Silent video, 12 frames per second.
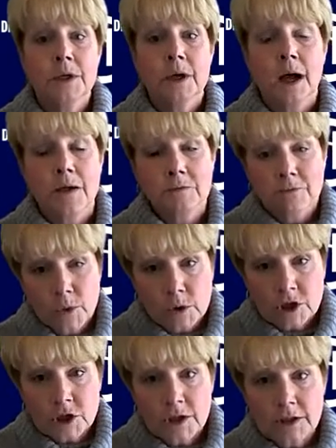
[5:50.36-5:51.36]

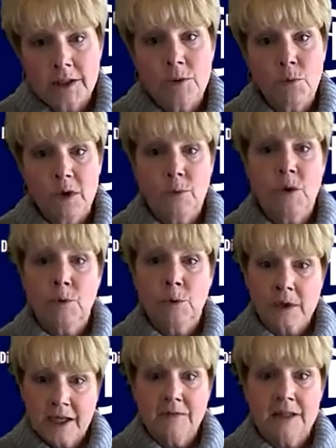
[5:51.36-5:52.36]
Unfortunately, when we were
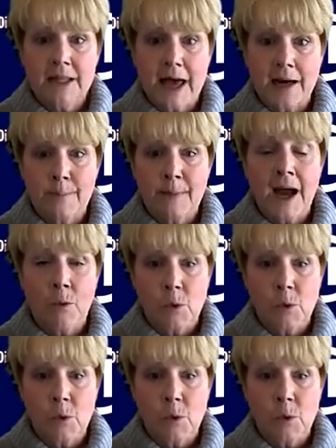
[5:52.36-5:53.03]
given that amount,